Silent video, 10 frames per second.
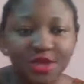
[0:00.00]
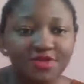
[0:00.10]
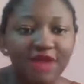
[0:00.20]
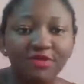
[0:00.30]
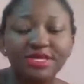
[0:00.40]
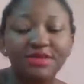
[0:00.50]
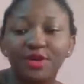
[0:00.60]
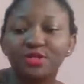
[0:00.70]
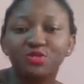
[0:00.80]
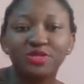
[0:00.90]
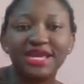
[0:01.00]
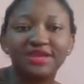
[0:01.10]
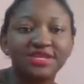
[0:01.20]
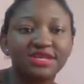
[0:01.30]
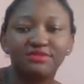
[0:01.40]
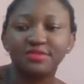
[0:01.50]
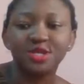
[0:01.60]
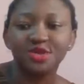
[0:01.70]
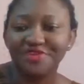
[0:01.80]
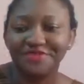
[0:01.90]
I wasn't about to murder your name.
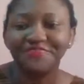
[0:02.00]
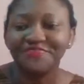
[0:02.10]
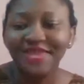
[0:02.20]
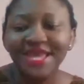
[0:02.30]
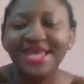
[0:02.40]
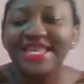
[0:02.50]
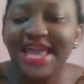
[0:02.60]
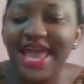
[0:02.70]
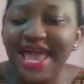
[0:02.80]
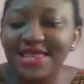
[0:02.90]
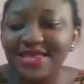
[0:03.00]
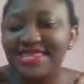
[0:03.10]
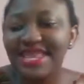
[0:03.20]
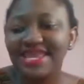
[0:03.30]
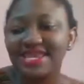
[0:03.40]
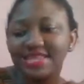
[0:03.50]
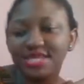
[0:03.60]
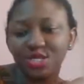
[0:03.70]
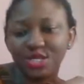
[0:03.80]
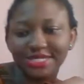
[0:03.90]
Sorry. Hello,
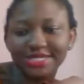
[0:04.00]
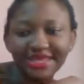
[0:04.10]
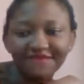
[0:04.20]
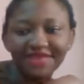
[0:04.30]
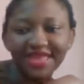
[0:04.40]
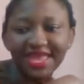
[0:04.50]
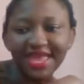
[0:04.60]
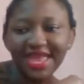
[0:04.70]
Nayelicious TV.